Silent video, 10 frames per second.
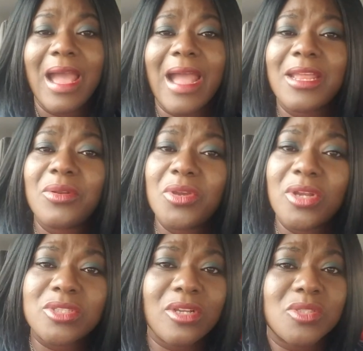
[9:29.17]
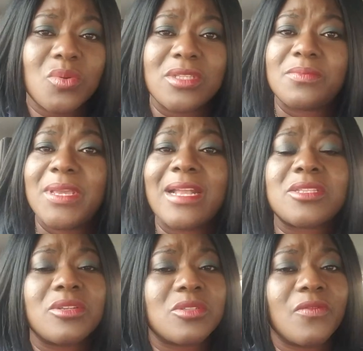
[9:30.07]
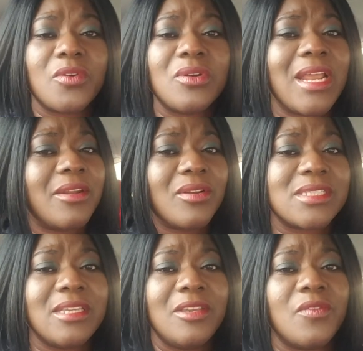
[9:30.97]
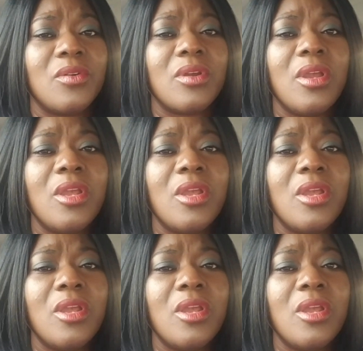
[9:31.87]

I know Your thoughts towards me are thoughts of good and not evil